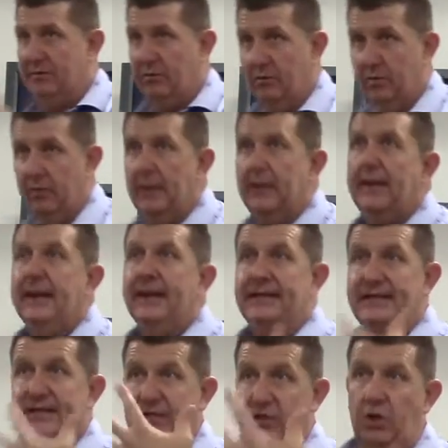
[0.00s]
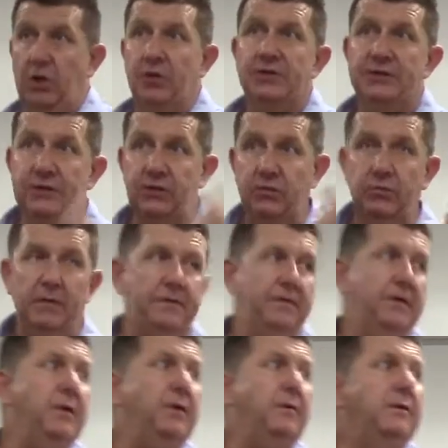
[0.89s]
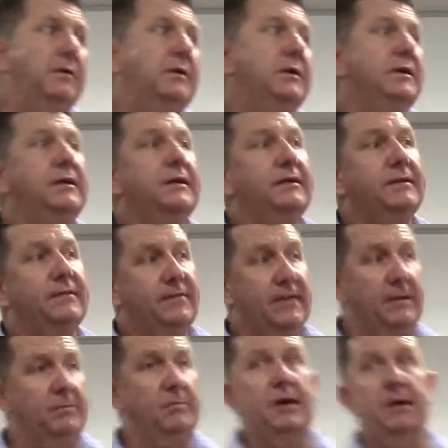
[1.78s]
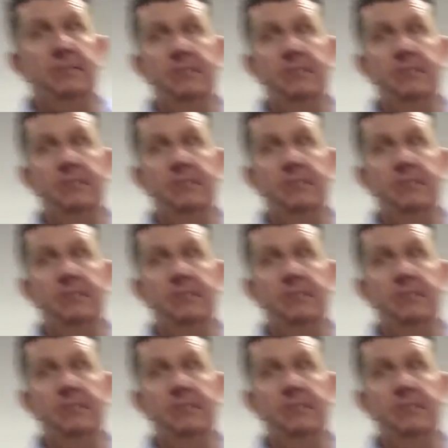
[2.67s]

or it's just constant with you, that might